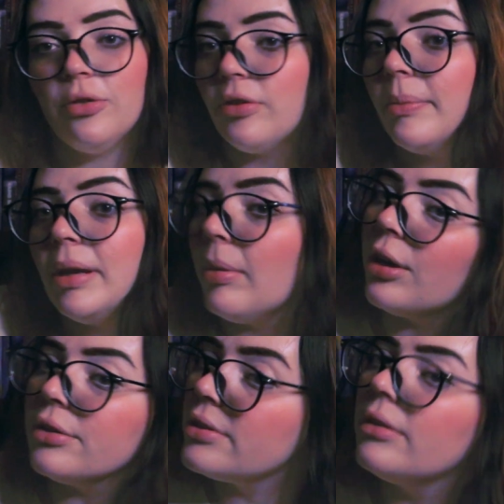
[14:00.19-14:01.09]
for me
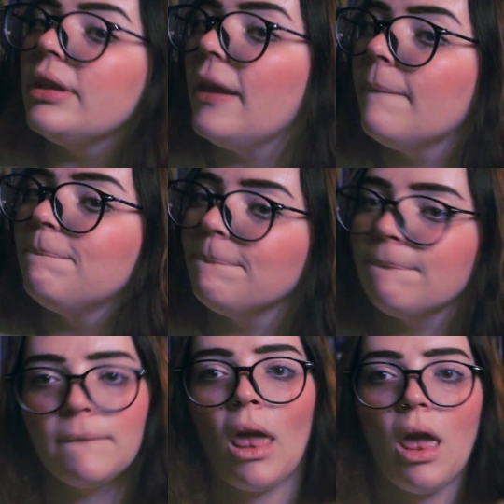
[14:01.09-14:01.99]
personally.
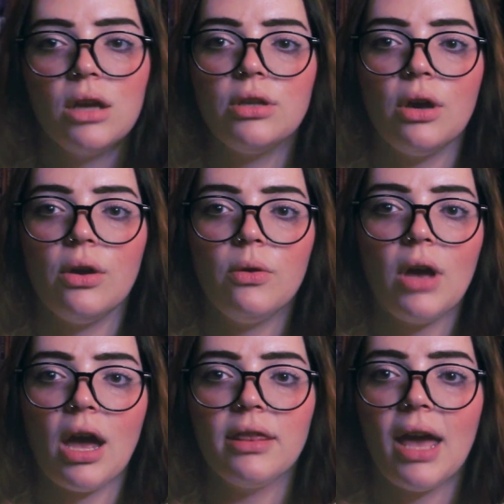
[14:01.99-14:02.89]
So
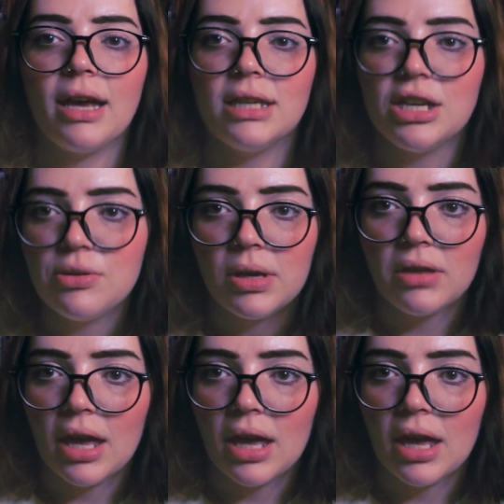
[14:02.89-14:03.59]
that is Ishmael.